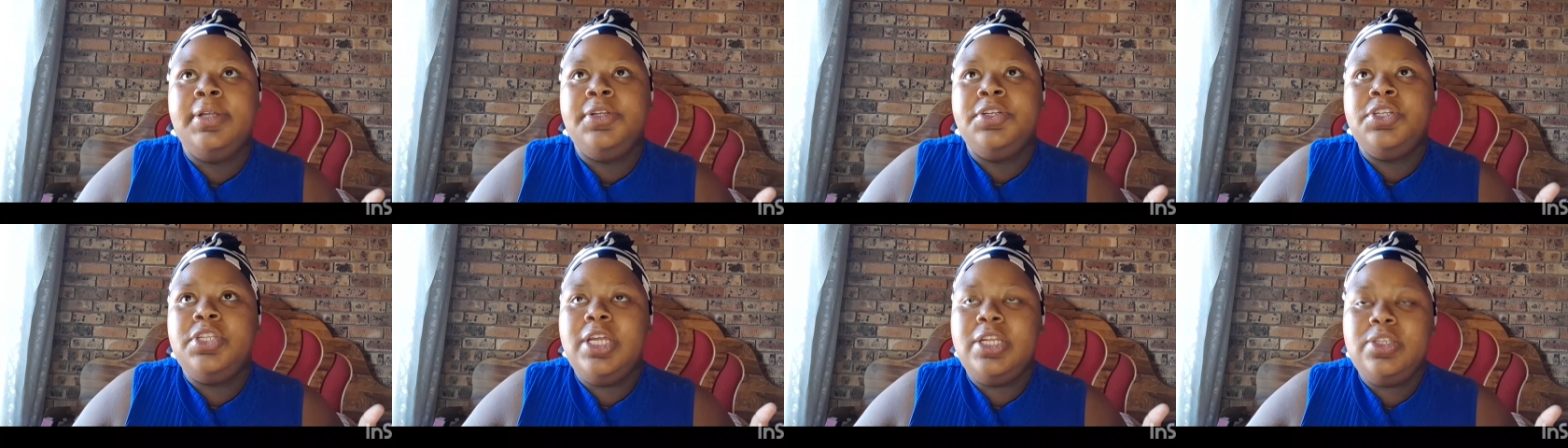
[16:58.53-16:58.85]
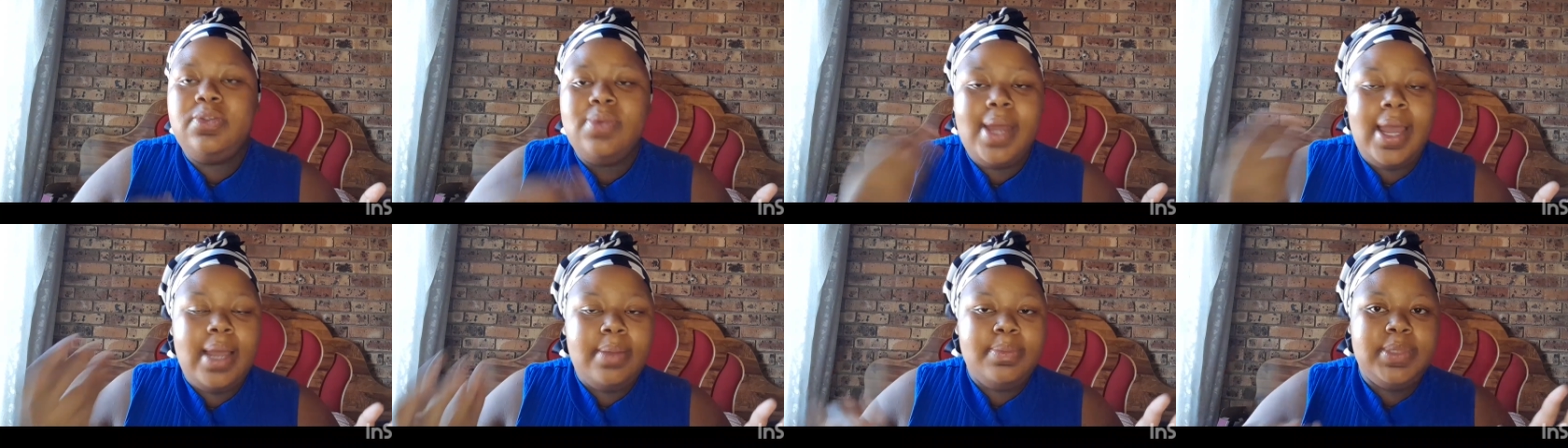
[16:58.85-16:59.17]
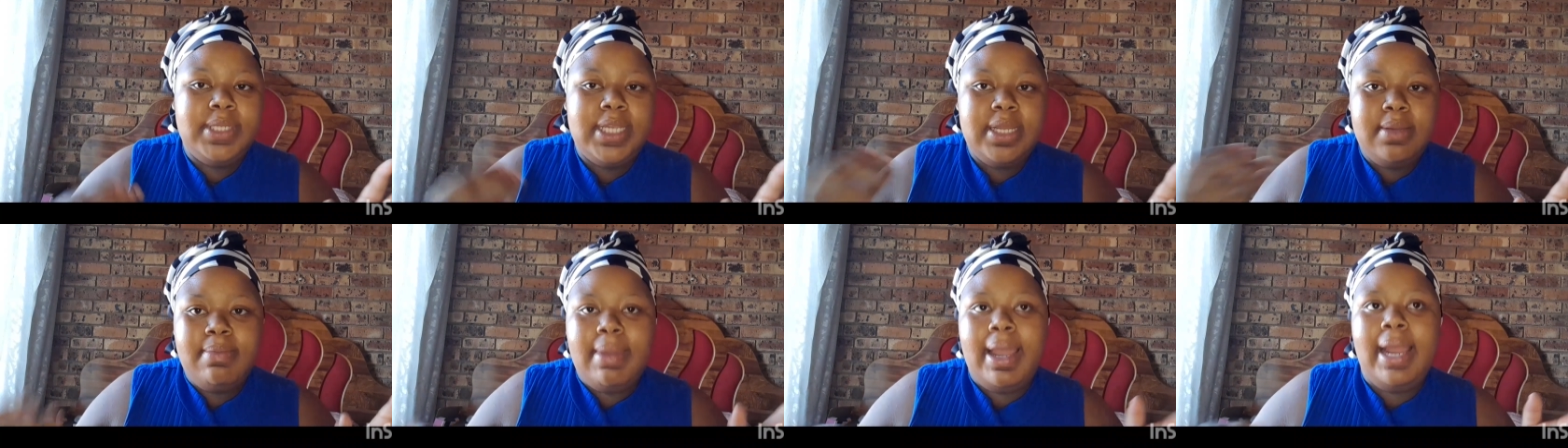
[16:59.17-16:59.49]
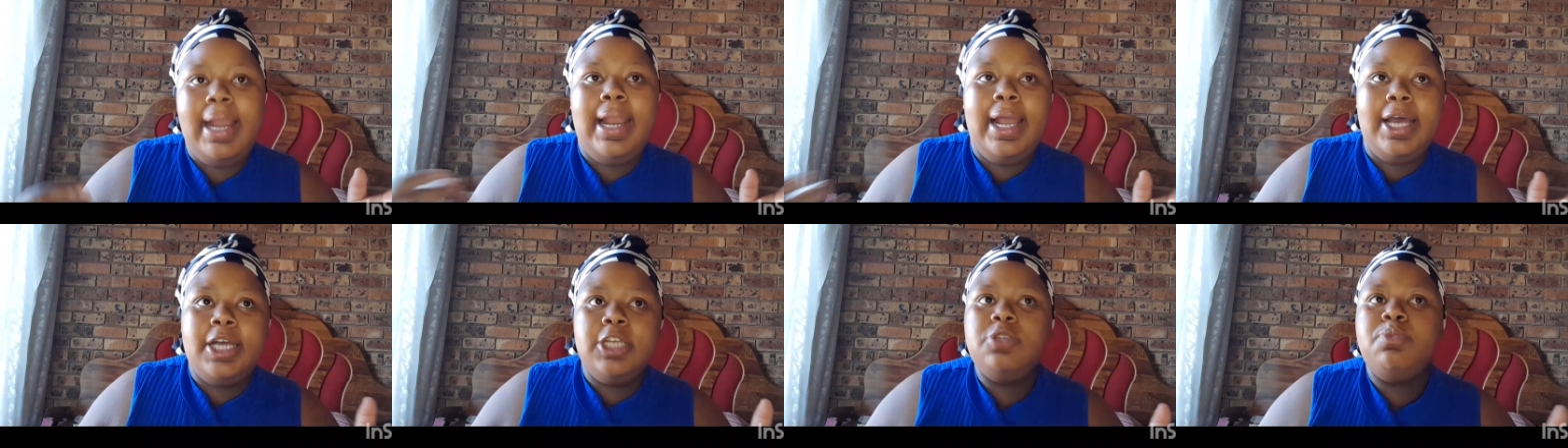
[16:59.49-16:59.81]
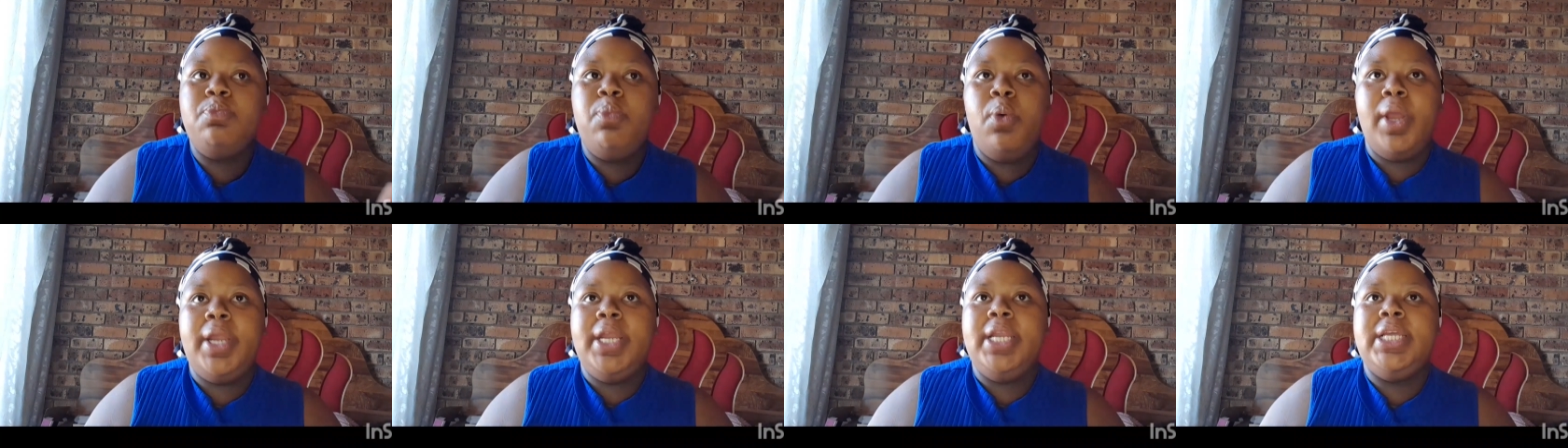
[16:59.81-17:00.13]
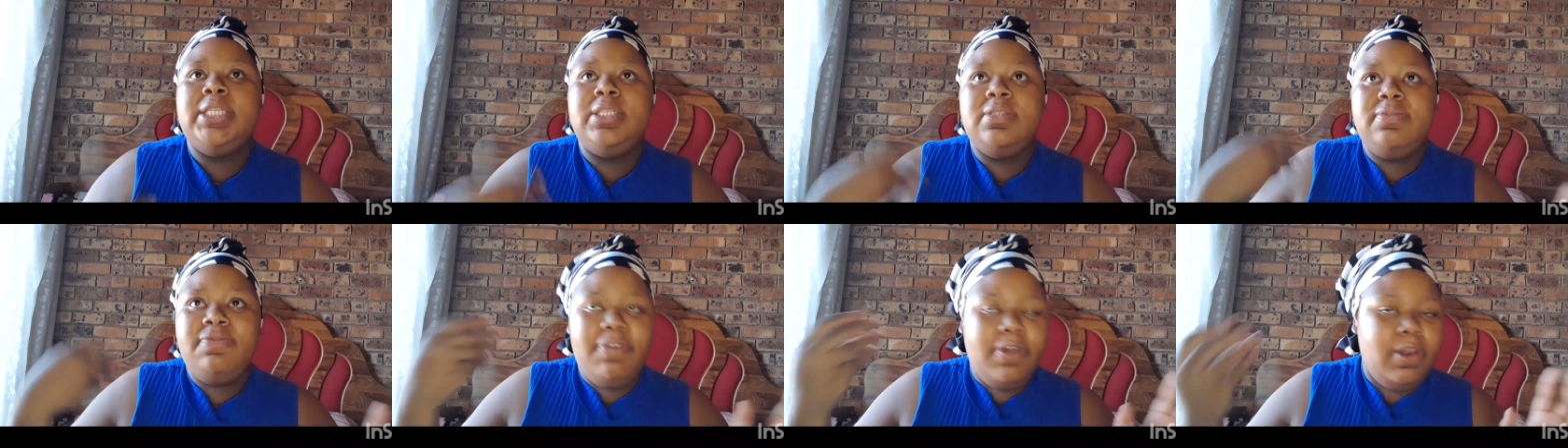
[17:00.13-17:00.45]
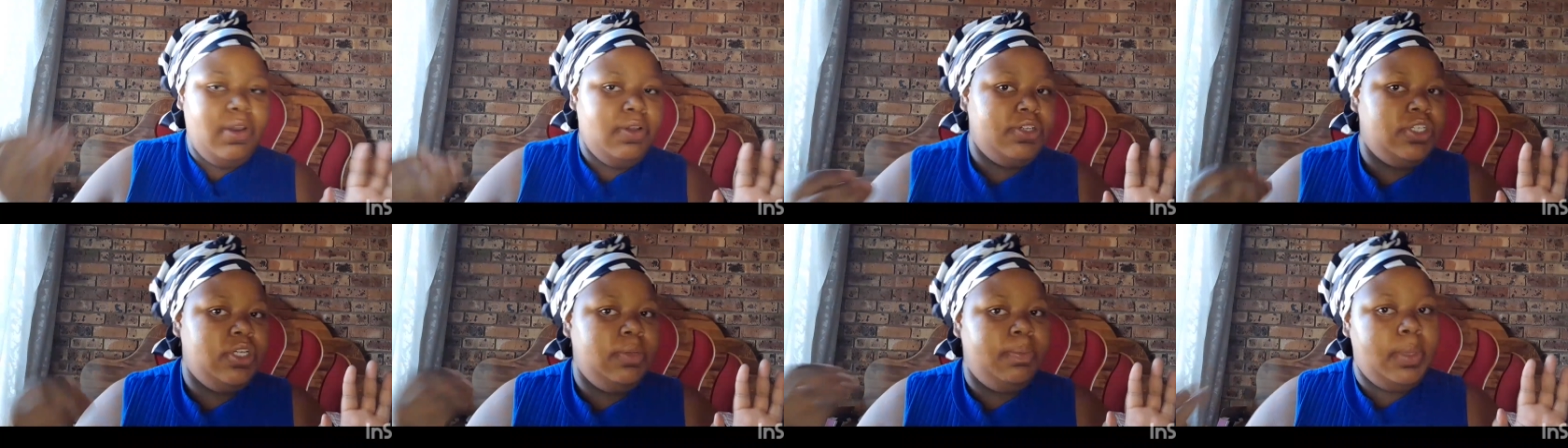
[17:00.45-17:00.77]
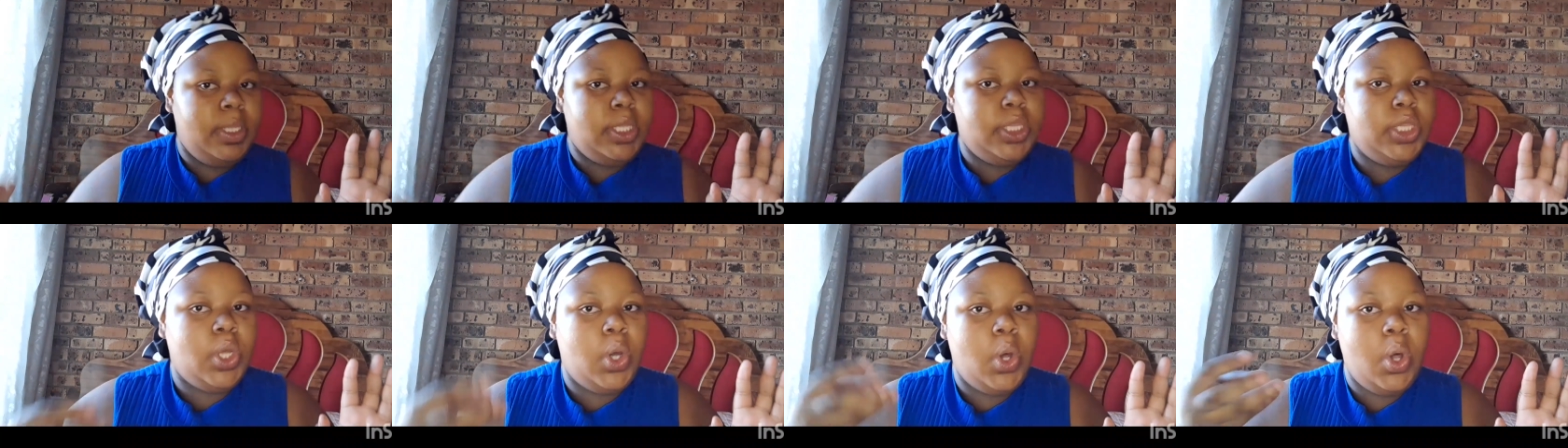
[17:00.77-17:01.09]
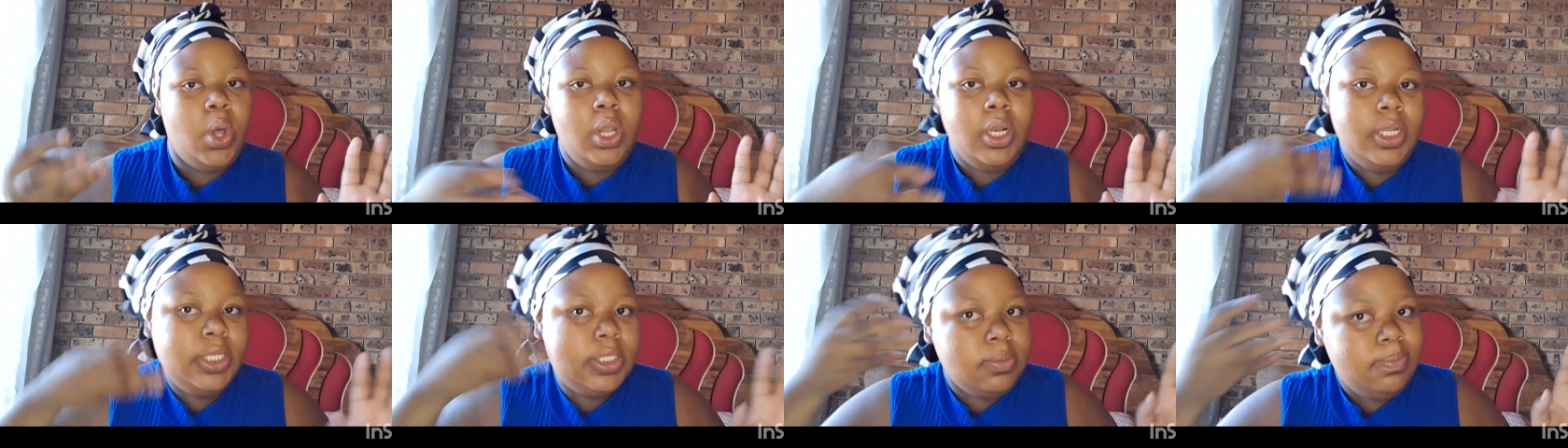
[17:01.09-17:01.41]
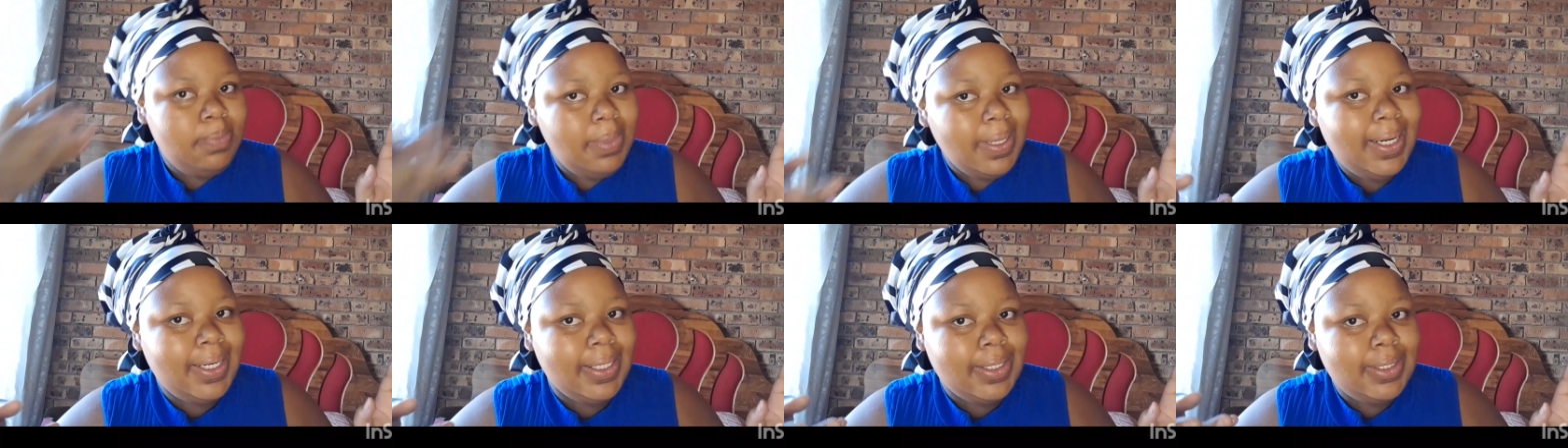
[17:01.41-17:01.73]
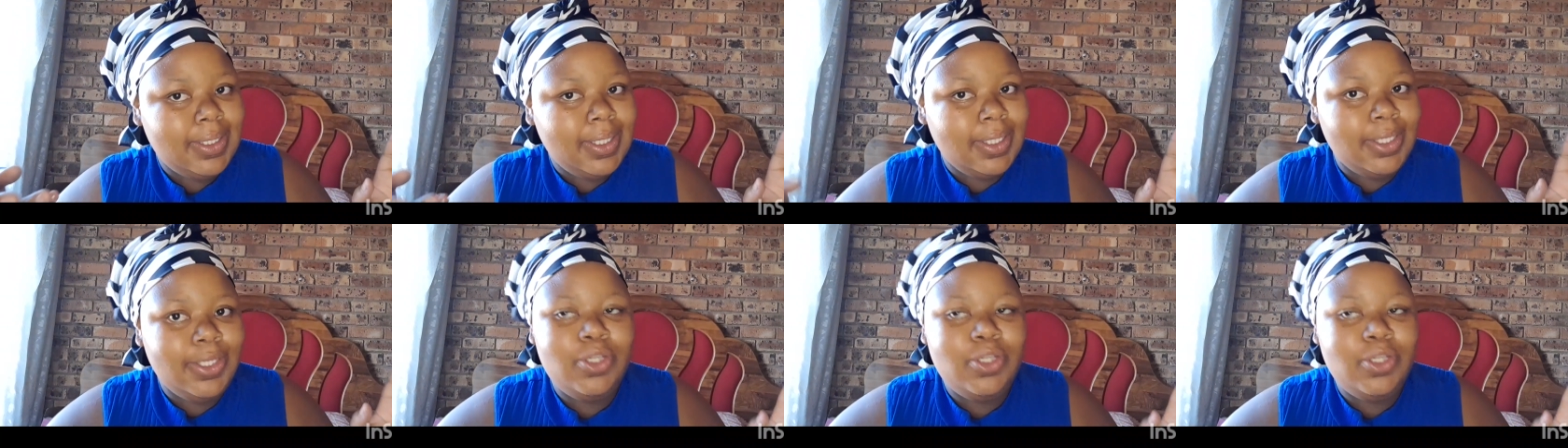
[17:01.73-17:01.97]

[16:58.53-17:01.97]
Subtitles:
that's why I'm saying my last point is fellowship in the Holy Spirit.